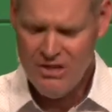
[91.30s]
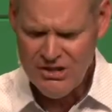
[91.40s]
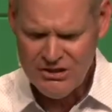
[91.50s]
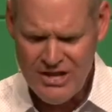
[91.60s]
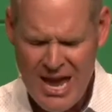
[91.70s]

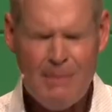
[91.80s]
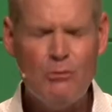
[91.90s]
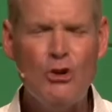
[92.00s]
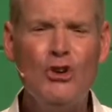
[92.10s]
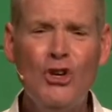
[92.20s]
the
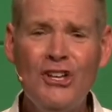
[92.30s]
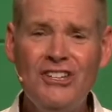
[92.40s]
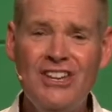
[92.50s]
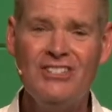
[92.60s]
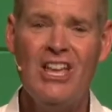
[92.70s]
same
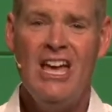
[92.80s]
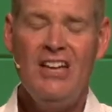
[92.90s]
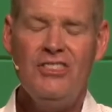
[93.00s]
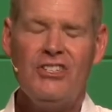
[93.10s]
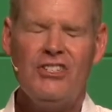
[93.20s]
goodness,
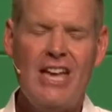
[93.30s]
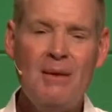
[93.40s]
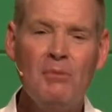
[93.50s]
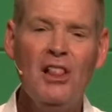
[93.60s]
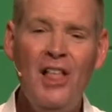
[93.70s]
and the
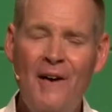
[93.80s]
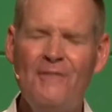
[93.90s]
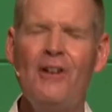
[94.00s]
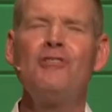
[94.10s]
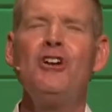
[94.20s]
same
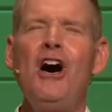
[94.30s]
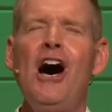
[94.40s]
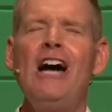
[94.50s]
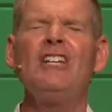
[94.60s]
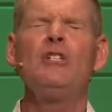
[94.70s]
love of
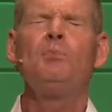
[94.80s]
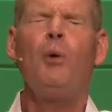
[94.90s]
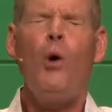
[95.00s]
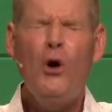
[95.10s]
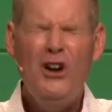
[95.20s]
God is
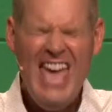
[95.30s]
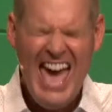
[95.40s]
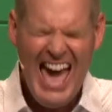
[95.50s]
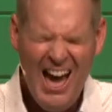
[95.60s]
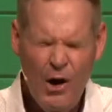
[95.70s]
poured
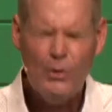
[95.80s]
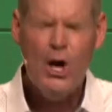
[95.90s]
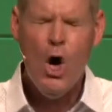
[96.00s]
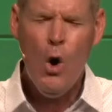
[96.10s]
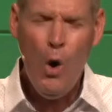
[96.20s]
out
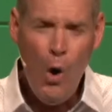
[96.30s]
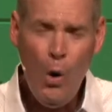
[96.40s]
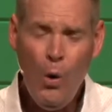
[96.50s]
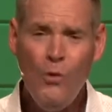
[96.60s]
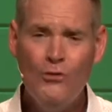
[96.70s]

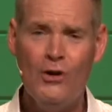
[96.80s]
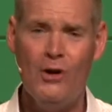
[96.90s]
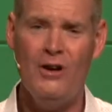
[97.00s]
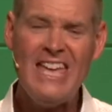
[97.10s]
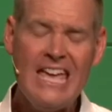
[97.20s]

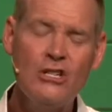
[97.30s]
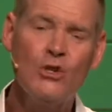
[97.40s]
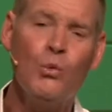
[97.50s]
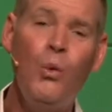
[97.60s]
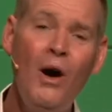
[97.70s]
over
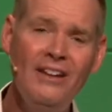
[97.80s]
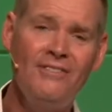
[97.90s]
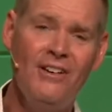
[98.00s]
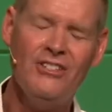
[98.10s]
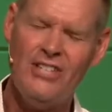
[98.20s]
each one
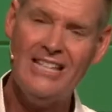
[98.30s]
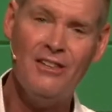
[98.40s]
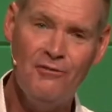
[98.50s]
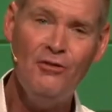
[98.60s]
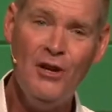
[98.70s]
of us at
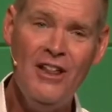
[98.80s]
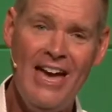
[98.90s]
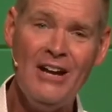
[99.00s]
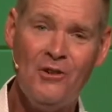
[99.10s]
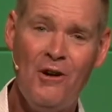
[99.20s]
the foot of
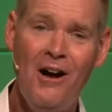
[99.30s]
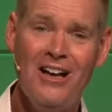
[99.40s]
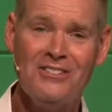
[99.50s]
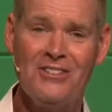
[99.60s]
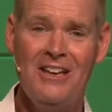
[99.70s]
that
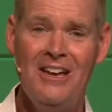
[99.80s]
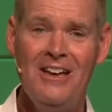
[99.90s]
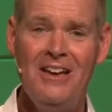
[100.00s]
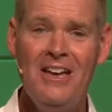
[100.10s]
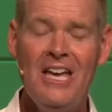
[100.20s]
cross.
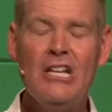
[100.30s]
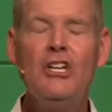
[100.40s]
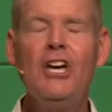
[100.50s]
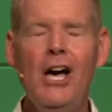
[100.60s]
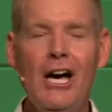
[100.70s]

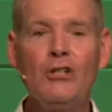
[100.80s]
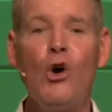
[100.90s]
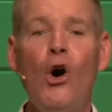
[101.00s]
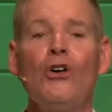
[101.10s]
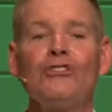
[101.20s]
And God
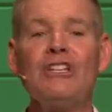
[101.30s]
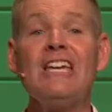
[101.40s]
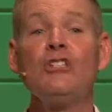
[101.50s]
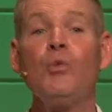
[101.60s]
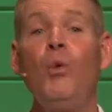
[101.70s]
calls
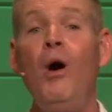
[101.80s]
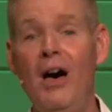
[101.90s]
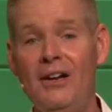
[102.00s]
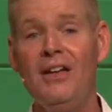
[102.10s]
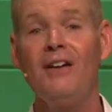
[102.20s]
each
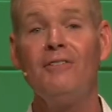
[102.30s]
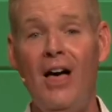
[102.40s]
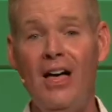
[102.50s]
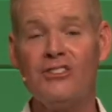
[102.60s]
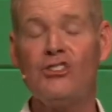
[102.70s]
one of
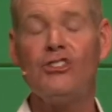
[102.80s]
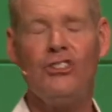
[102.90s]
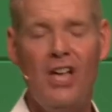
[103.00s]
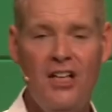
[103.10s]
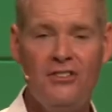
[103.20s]
us
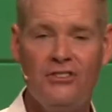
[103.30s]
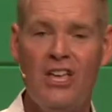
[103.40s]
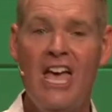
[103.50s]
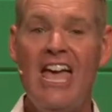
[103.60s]
sons